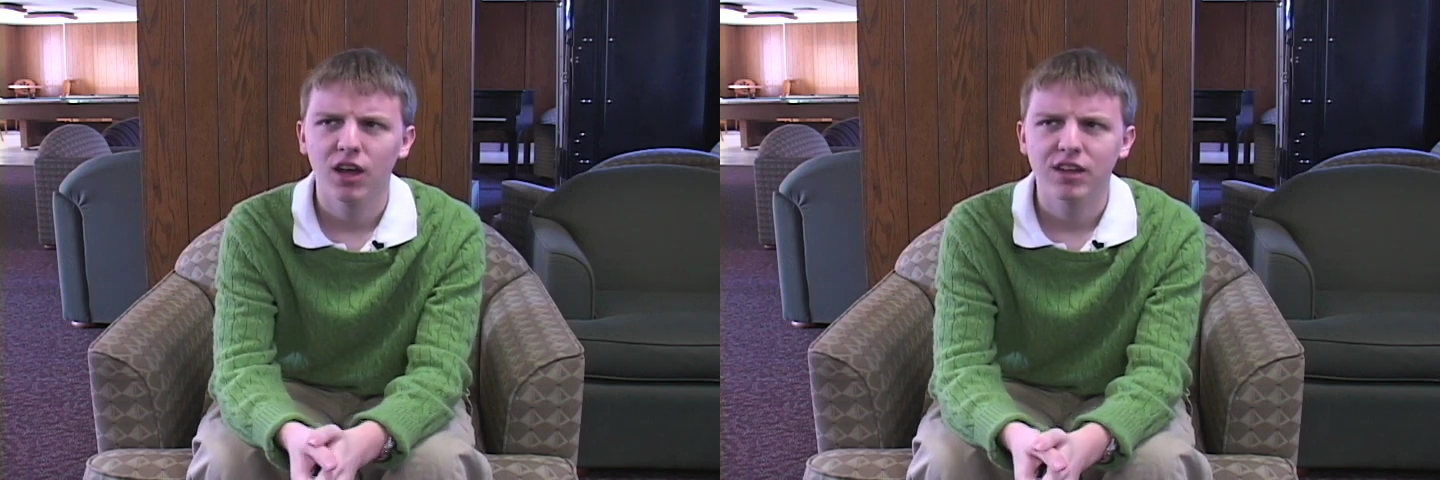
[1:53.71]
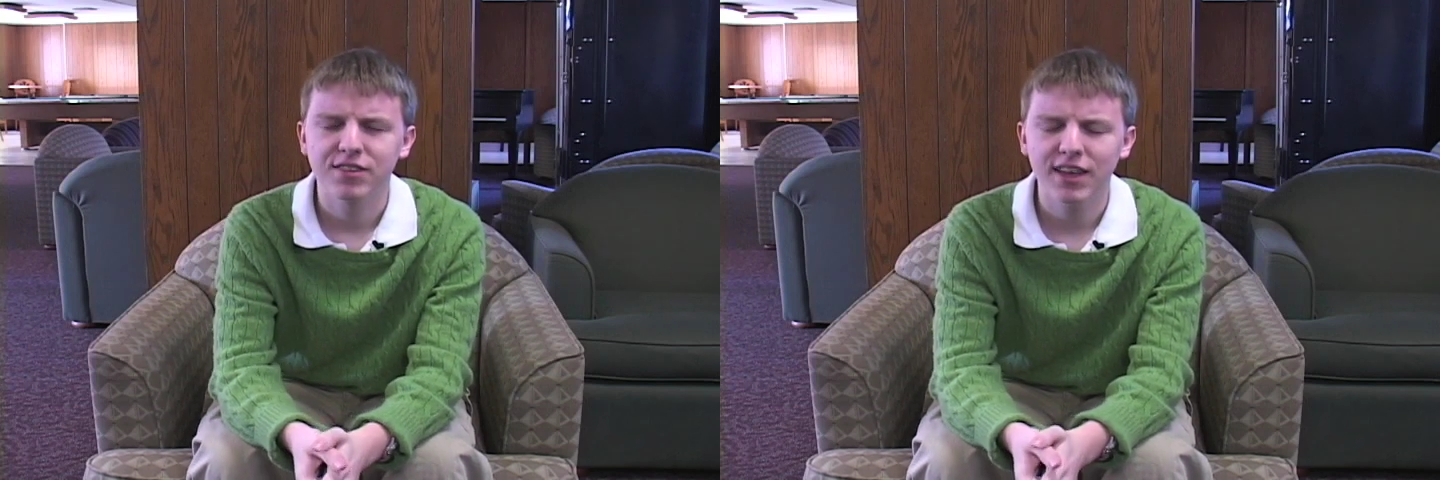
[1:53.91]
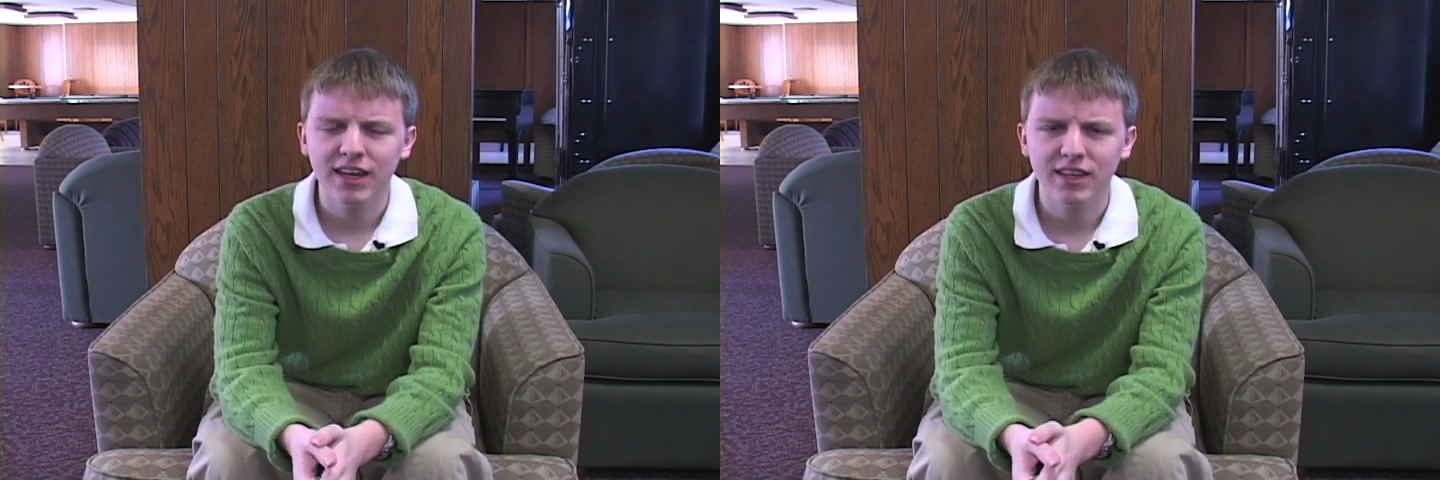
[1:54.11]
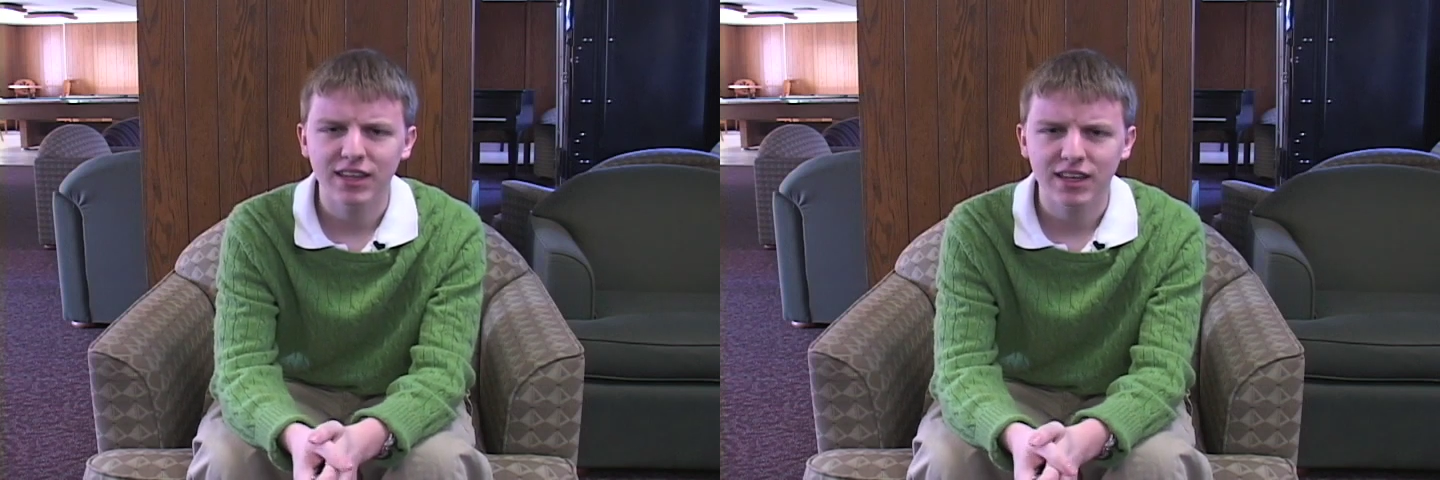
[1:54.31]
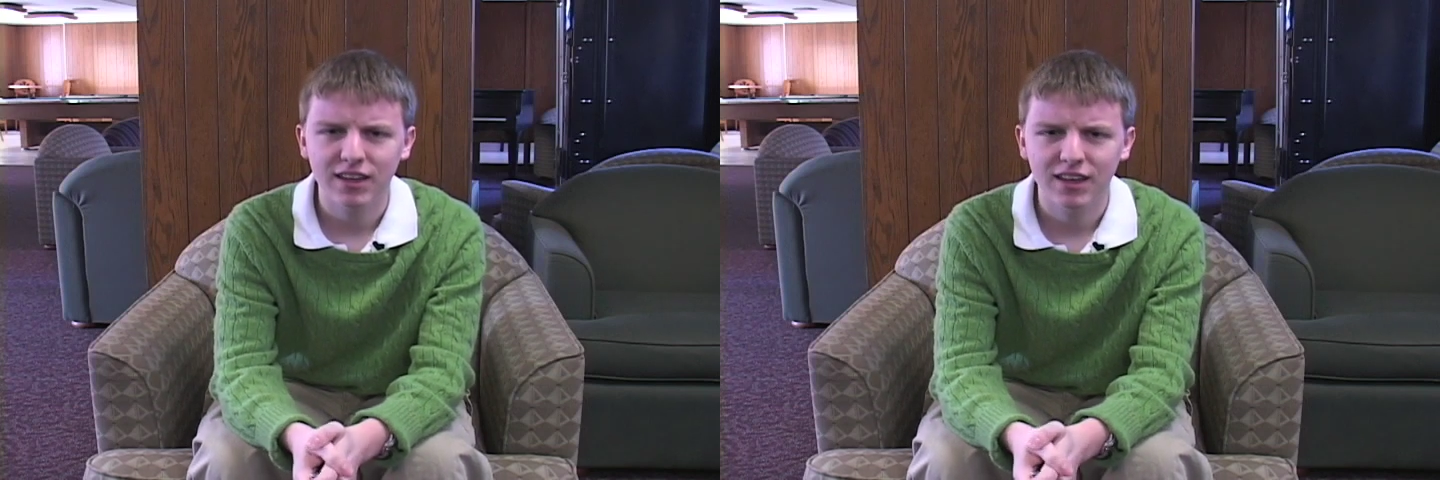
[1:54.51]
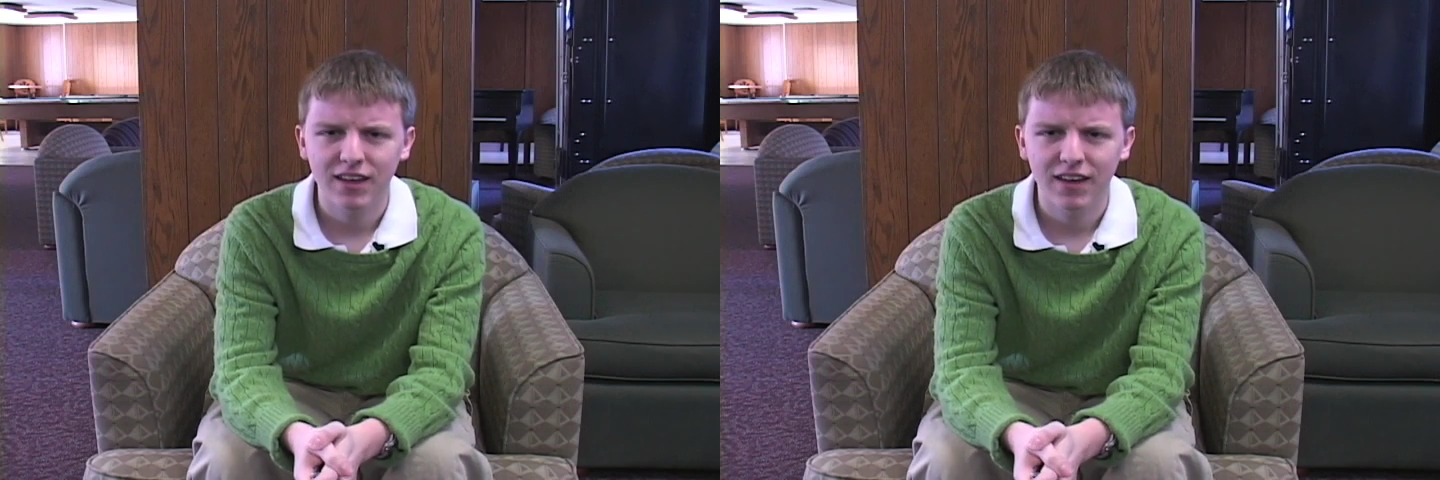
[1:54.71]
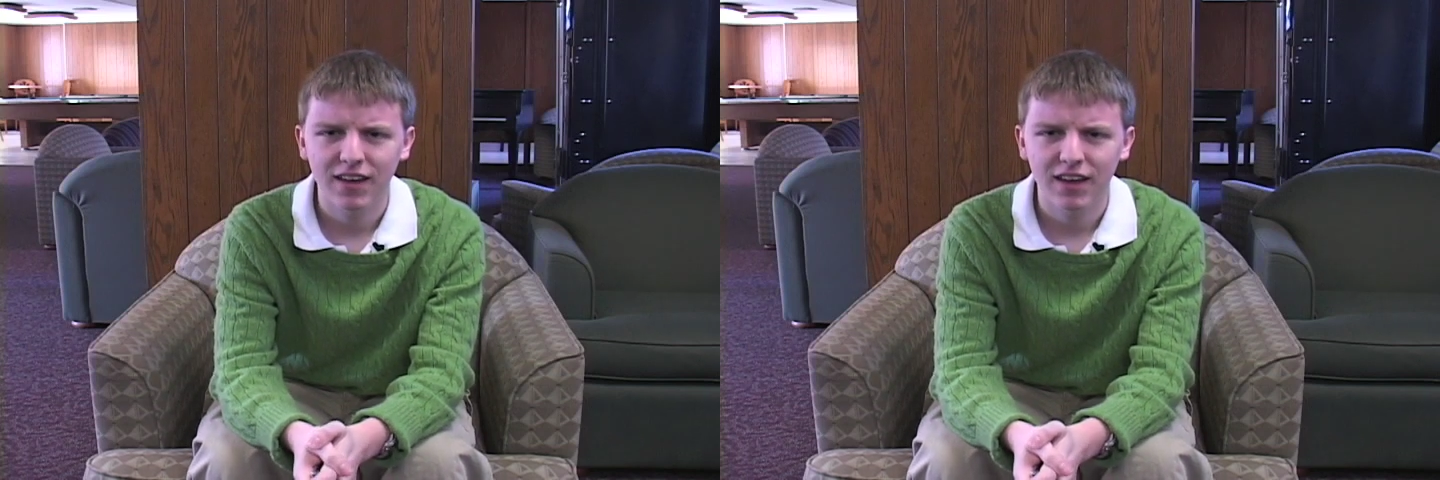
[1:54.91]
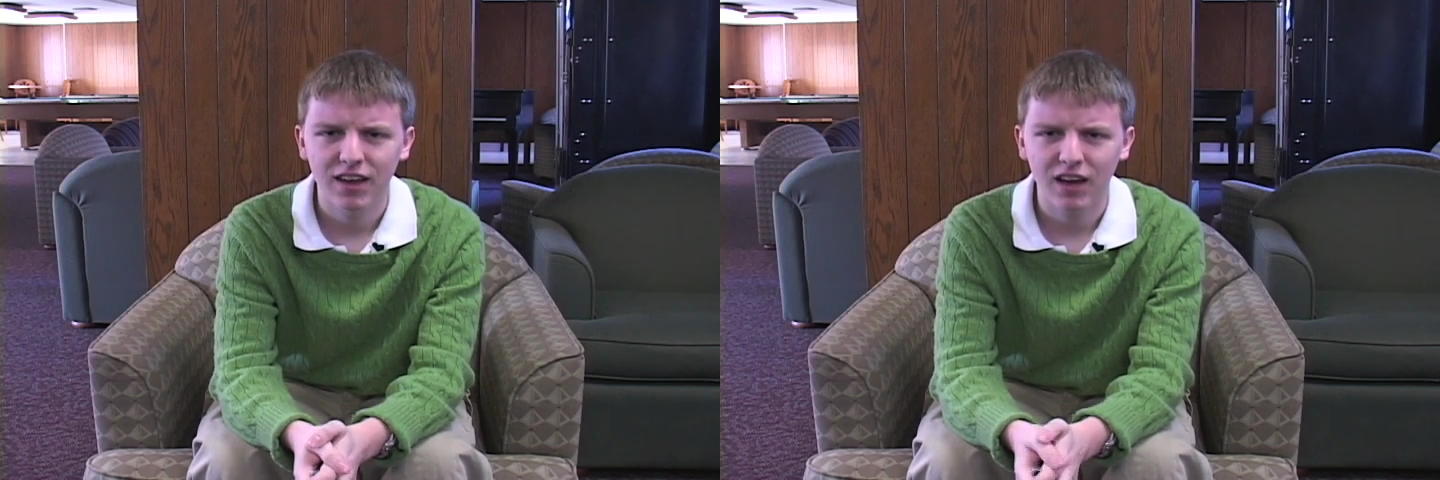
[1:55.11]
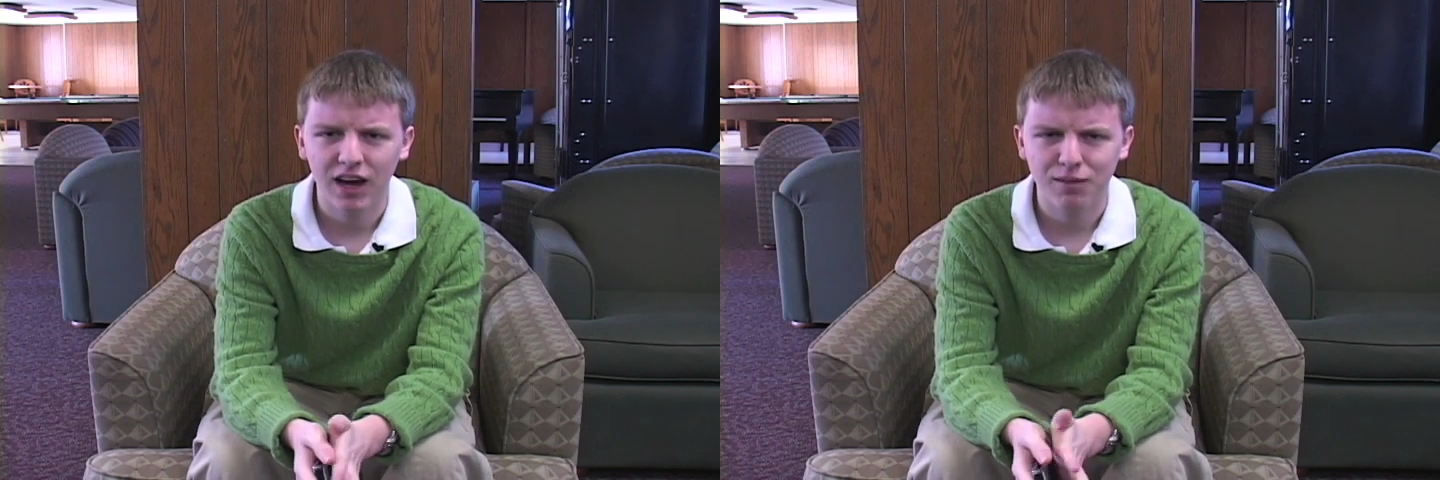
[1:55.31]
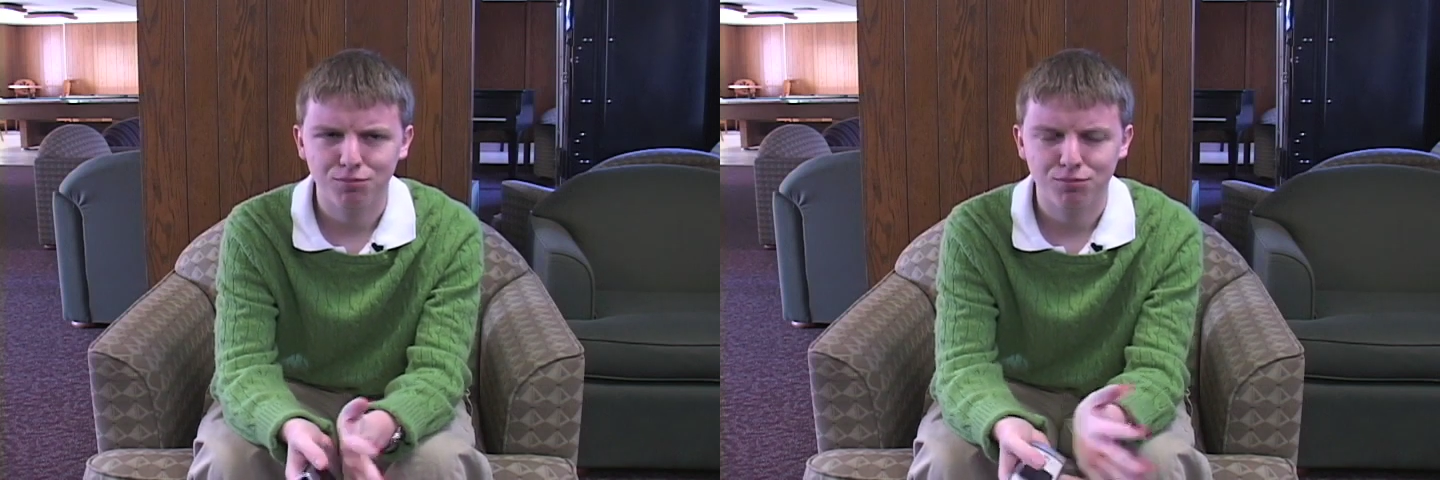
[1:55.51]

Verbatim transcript: Secondly, I